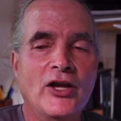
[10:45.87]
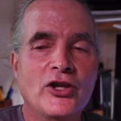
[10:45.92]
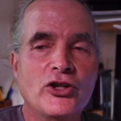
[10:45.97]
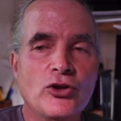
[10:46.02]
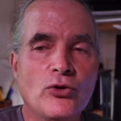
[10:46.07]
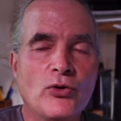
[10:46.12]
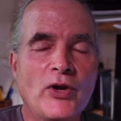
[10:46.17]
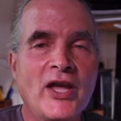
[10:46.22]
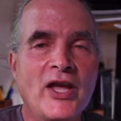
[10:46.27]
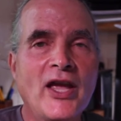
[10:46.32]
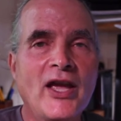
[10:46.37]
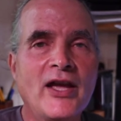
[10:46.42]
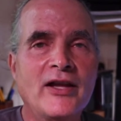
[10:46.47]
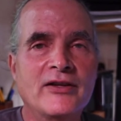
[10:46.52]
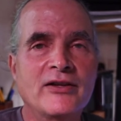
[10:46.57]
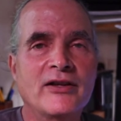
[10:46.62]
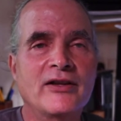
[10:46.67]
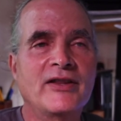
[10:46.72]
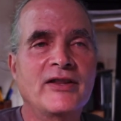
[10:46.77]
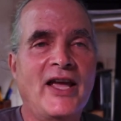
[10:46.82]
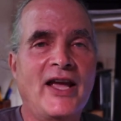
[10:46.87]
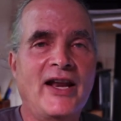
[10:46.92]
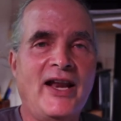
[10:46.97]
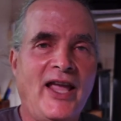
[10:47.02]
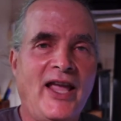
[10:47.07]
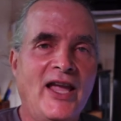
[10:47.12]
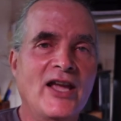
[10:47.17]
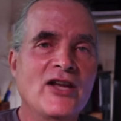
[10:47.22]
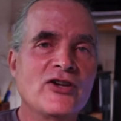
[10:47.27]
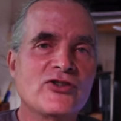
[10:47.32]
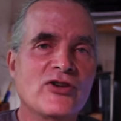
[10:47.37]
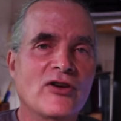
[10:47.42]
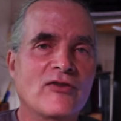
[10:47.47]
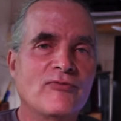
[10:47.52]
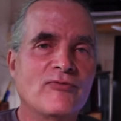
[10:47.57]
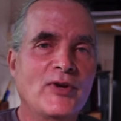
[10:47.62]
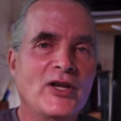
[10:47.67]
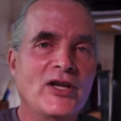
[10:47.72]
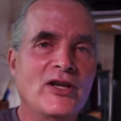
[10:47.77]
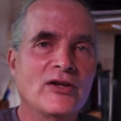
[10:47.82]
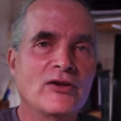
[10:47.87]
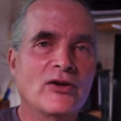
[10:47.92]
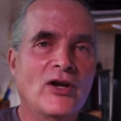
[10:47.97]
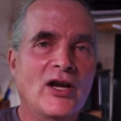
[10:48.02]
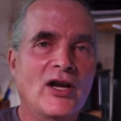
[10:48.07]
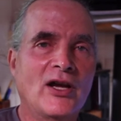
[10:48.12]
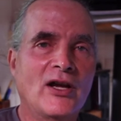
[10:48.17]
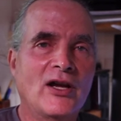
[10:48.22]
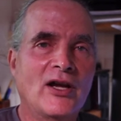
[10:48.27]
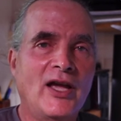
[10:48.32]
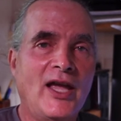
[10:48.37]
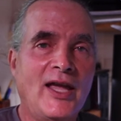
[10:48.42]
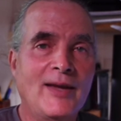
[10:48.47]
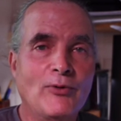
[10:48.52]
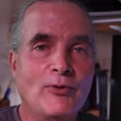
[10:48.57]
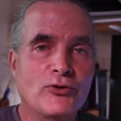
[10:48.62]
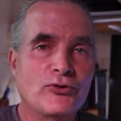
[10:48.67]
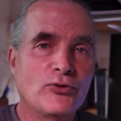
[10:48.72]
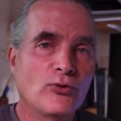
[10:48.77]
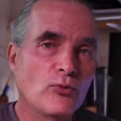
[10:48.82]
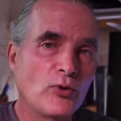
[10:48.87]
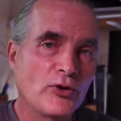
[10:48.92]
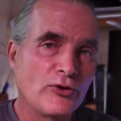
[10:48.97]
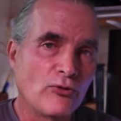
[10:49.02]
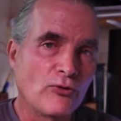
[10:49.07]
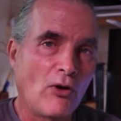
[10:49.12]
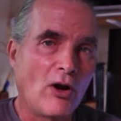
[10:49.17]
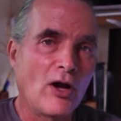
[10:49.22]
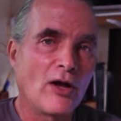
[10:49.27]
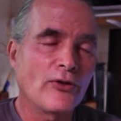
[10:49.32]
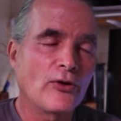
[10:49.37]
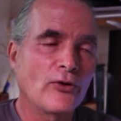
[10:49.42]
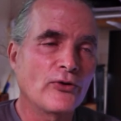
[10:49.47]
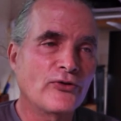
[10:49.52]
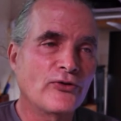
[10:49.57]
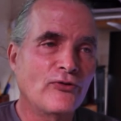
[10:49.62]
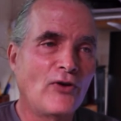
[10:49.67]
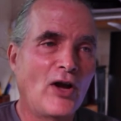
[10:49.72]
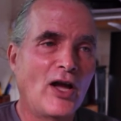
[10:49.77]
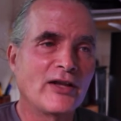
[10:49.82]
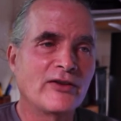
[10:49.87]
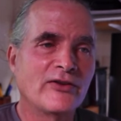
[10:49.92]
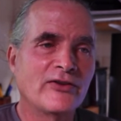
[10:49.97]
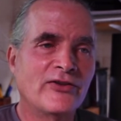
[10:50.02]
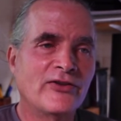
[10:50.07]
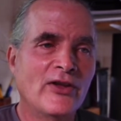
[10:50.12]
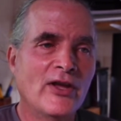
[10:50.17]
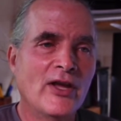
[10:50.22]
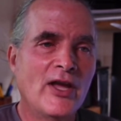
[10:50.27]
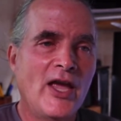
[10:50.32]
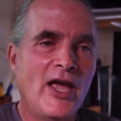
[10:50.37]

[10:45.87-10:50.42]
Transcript: you hit that age of being uh, able to withdraw those funds,